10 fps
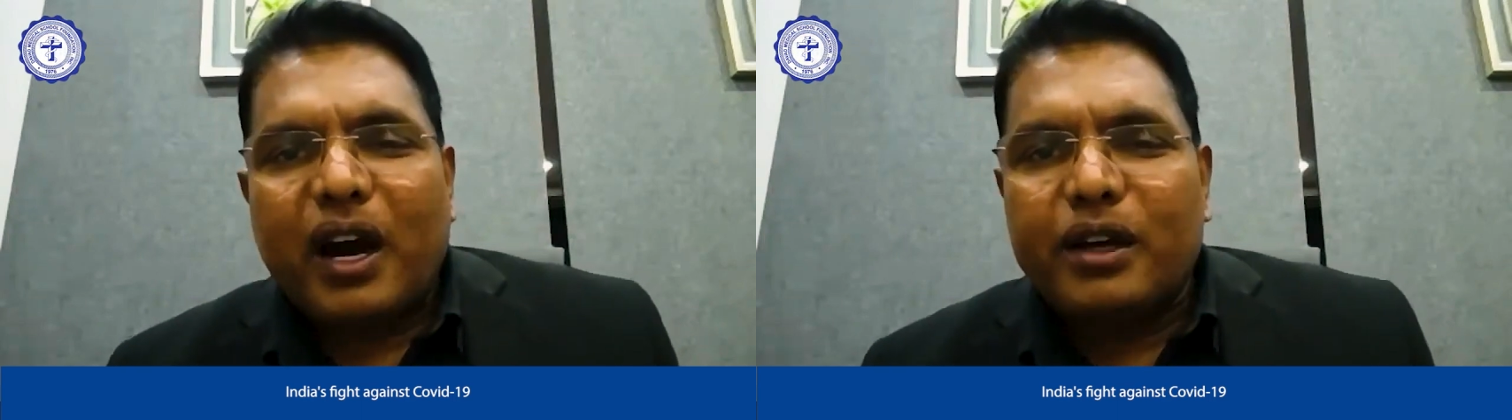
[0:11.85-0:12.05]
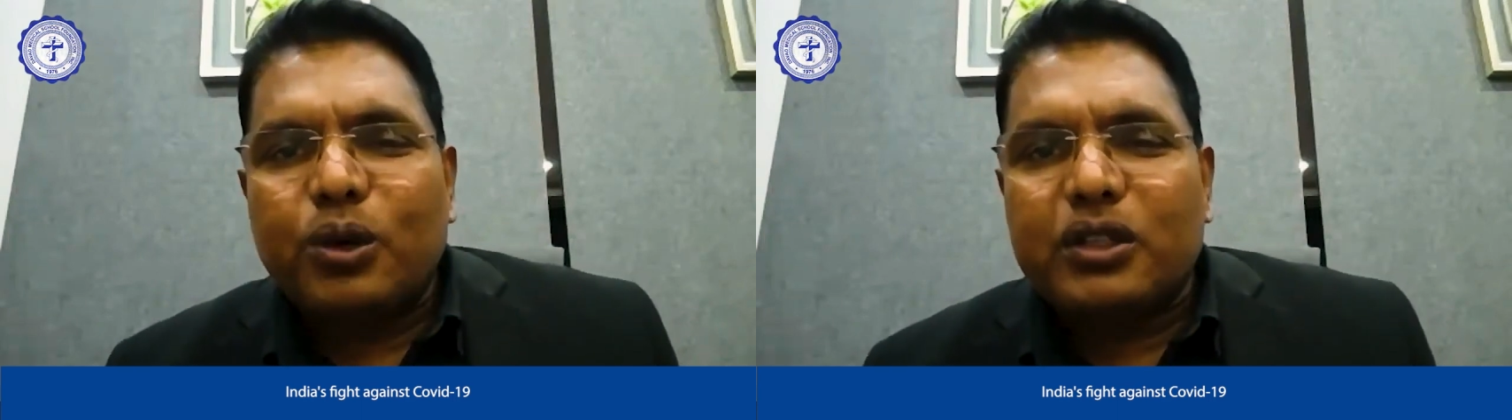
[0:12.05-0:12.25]

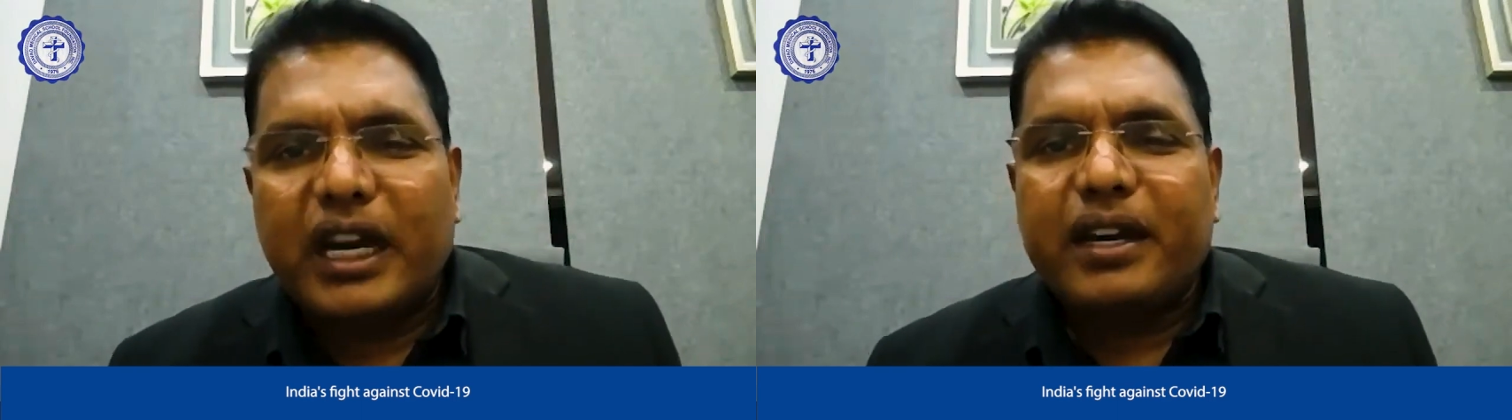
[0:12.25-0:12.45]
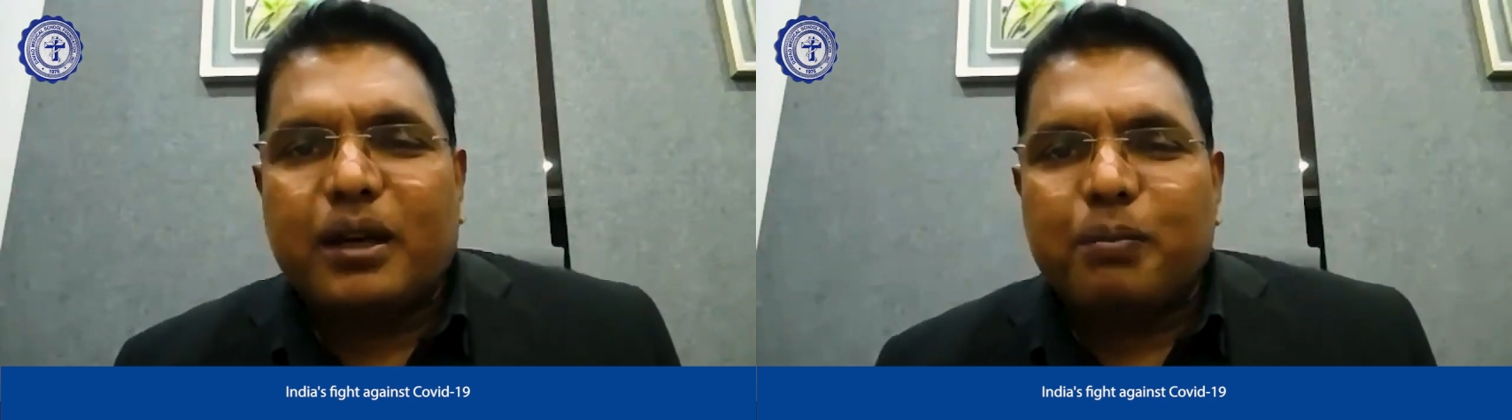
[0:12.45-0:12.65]
I
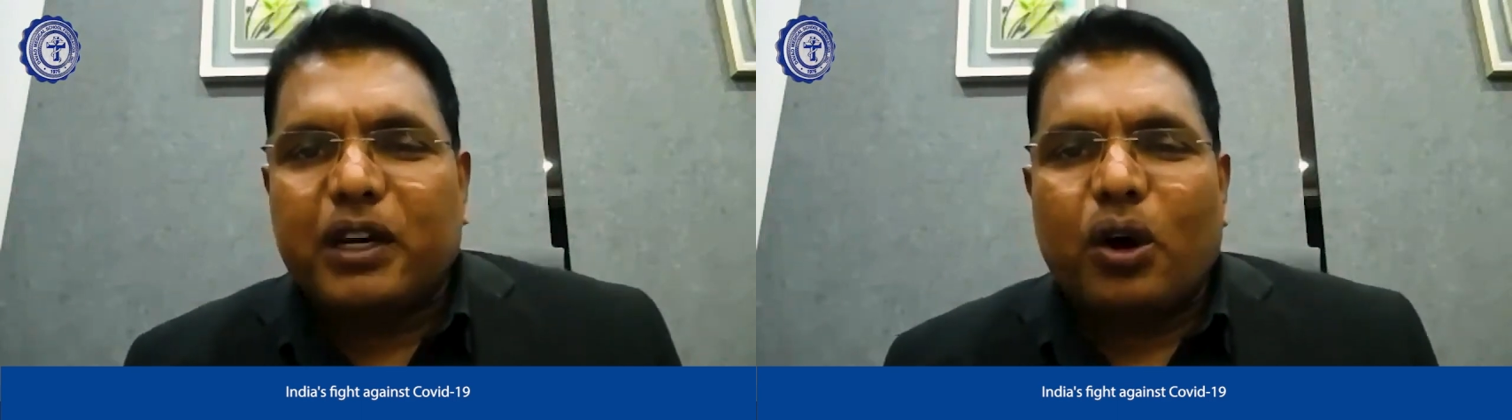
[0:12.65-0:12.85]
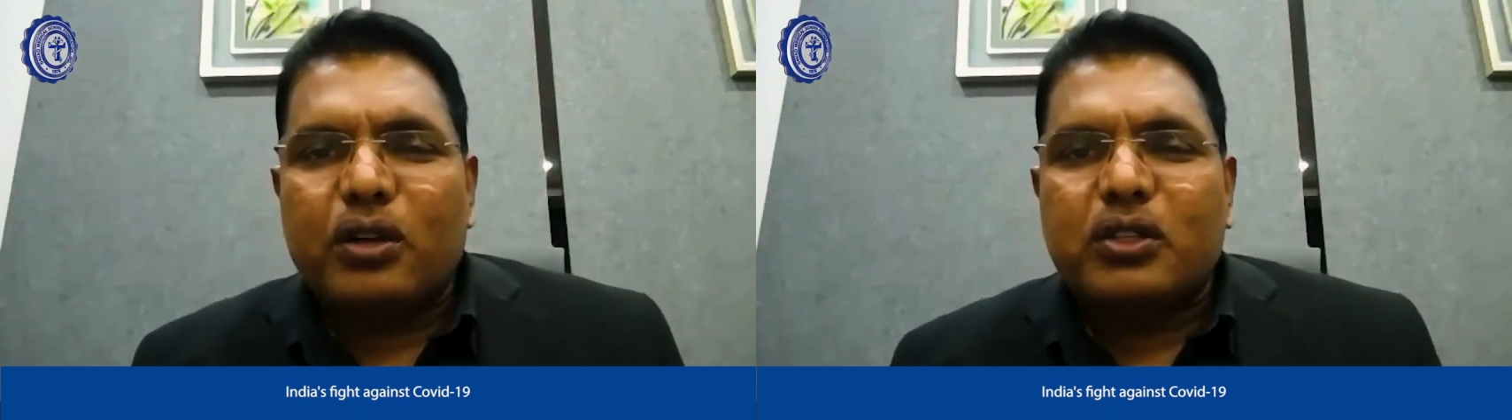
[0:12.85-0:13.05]
don't think
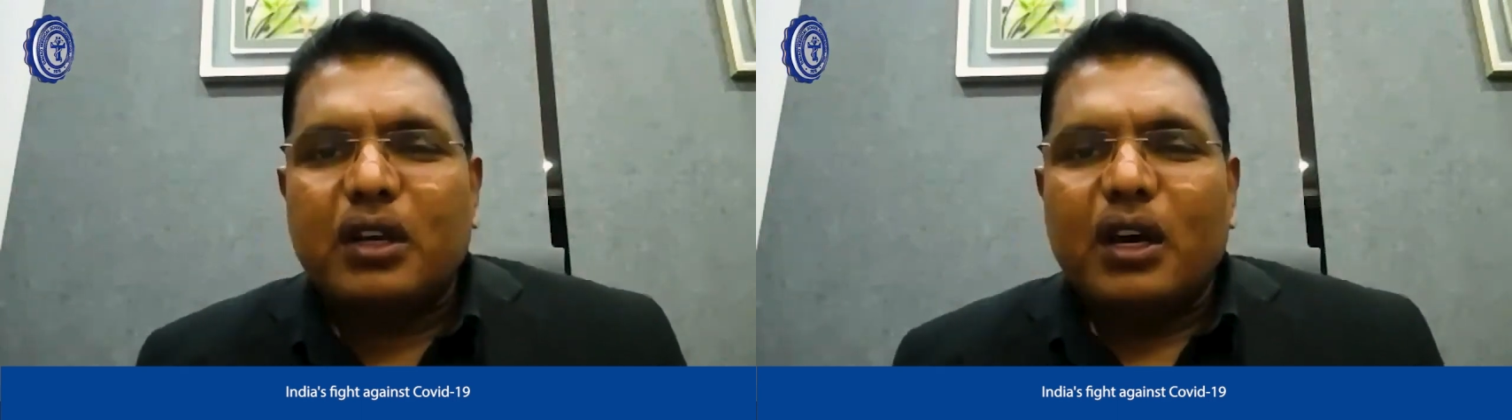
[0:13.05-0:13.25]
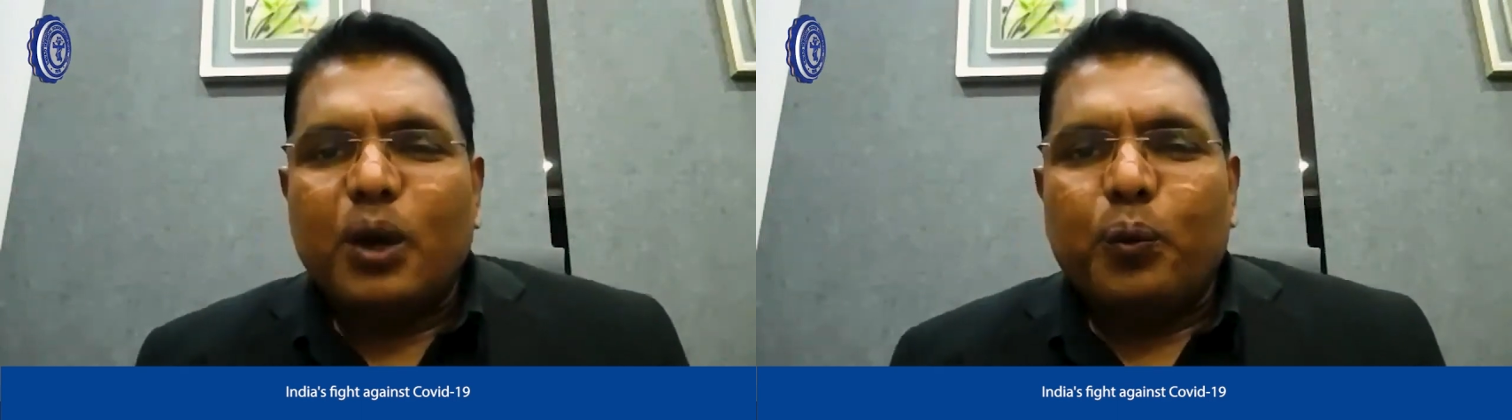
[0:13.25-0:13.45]
because
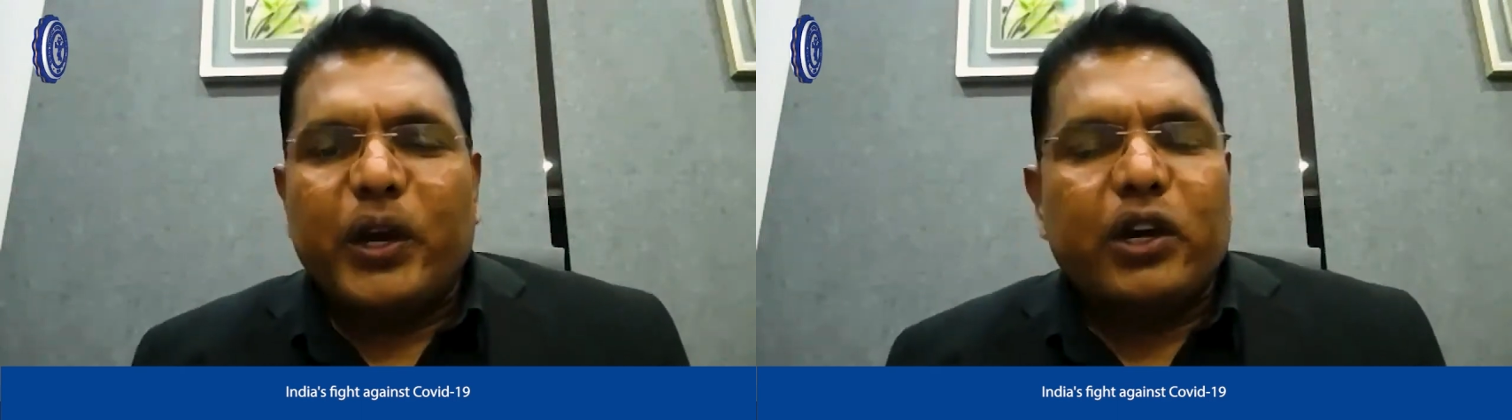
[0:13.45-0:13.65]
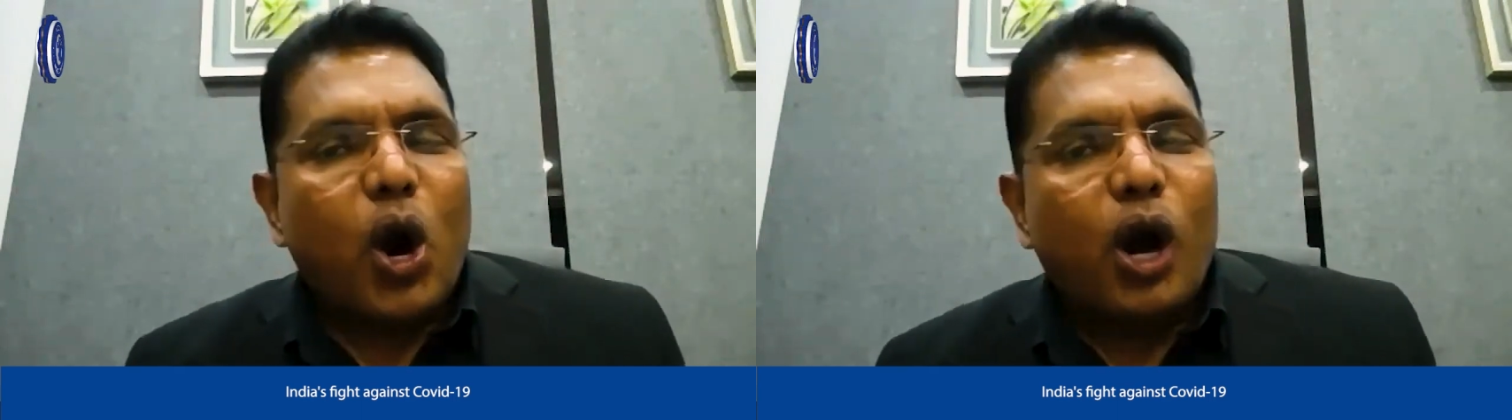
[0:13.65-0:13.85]

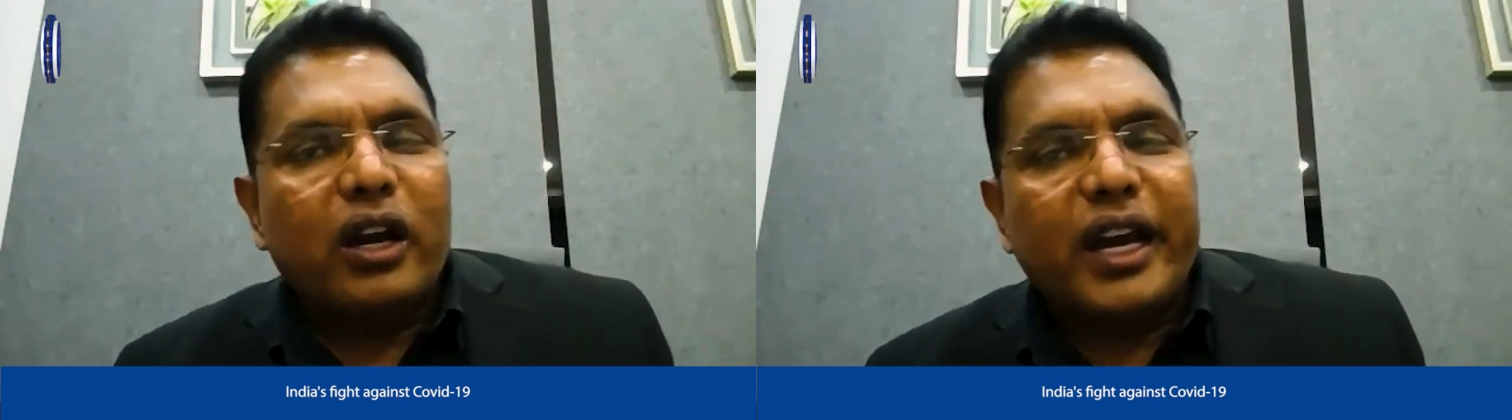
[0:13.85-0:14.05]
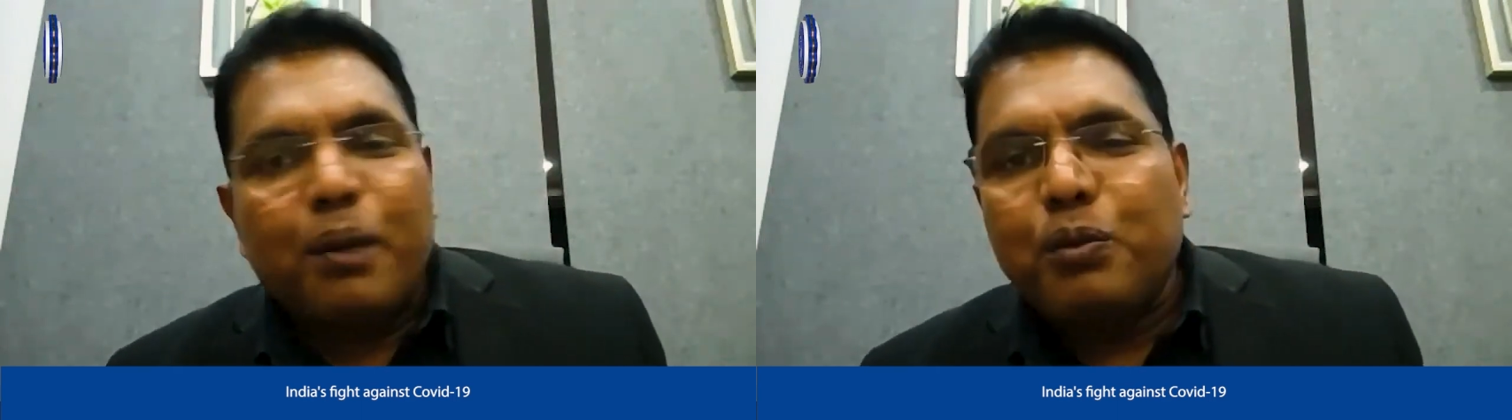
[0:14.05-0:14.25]
we are
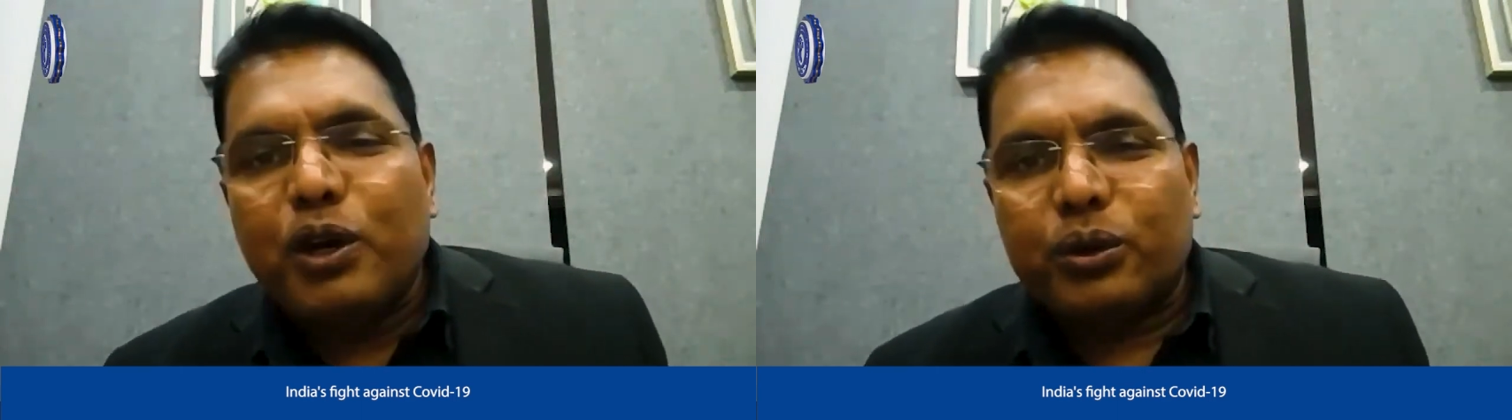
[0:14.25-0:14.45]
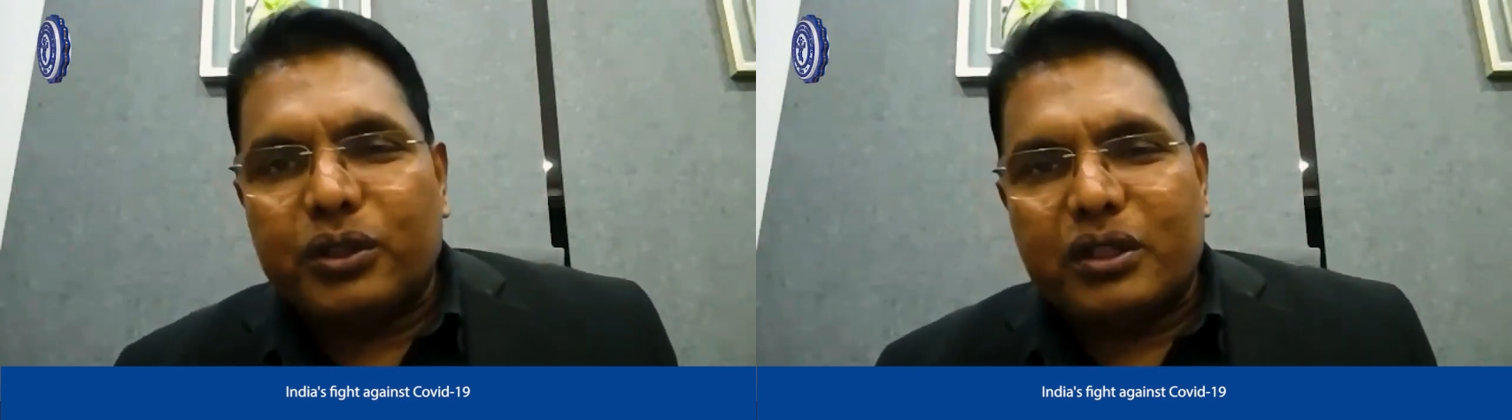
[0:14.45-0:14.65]
all
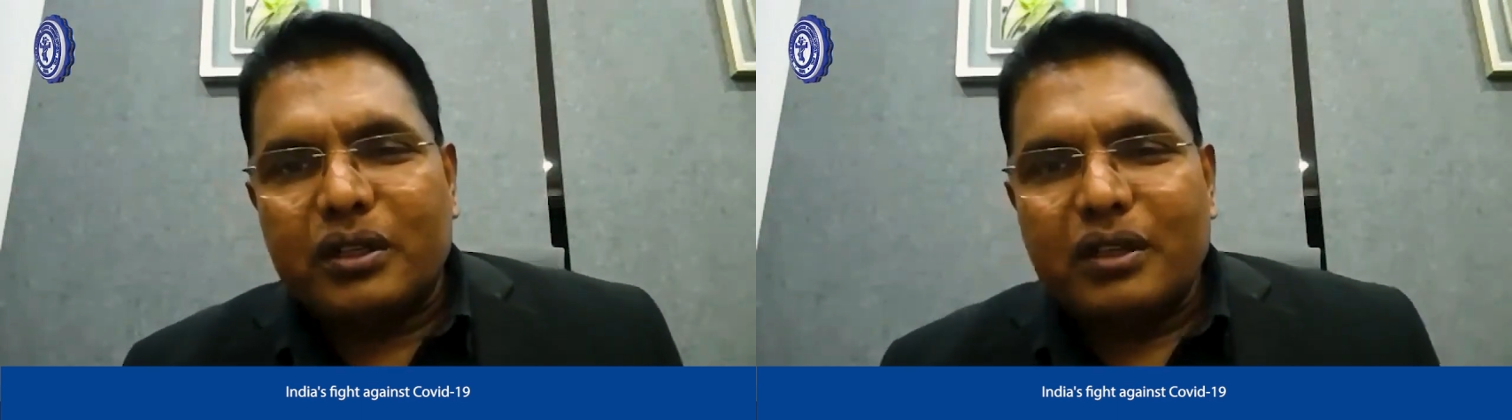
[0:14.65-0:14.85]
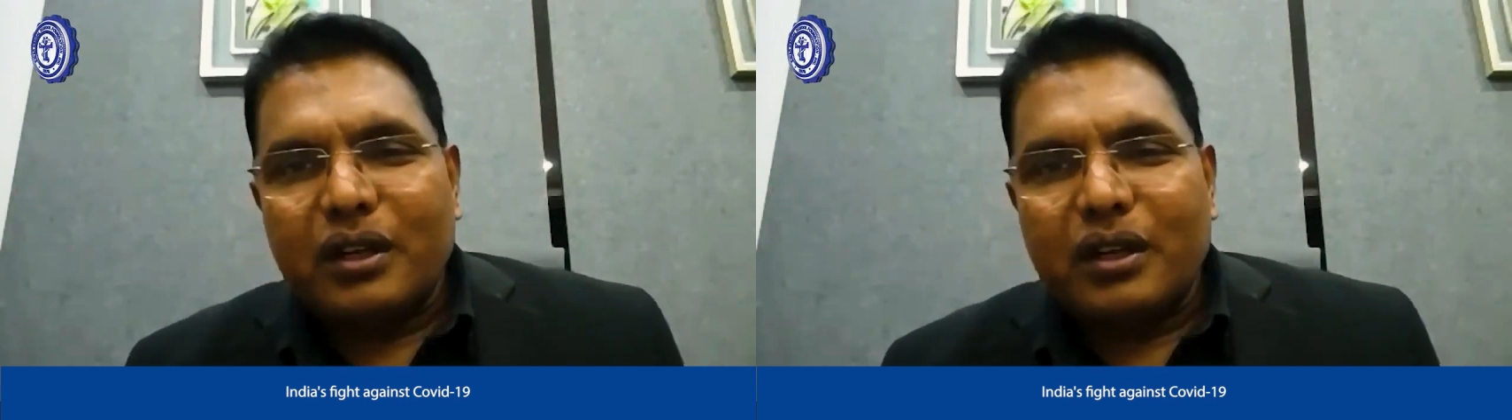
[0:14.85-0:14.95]
immune.